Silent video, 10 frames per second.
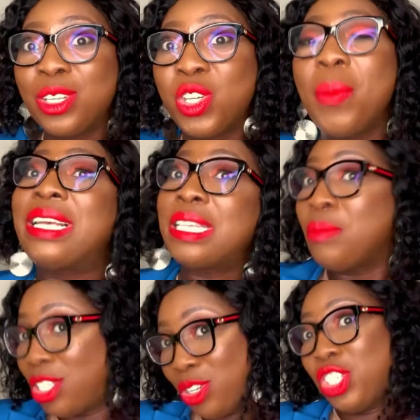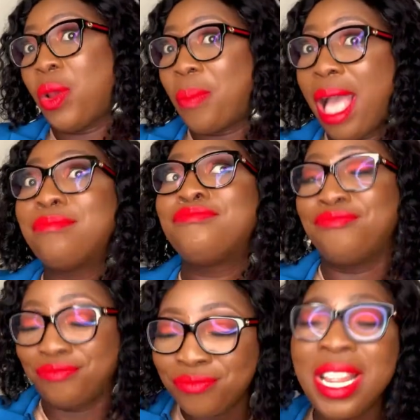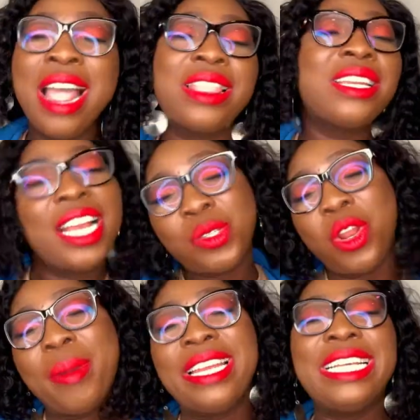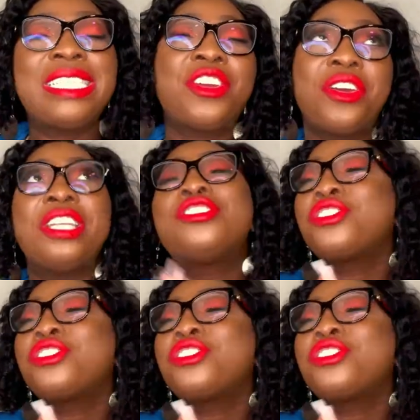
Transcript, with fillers: job as a mystery shopper. Mm -hmm. The next one on my list here is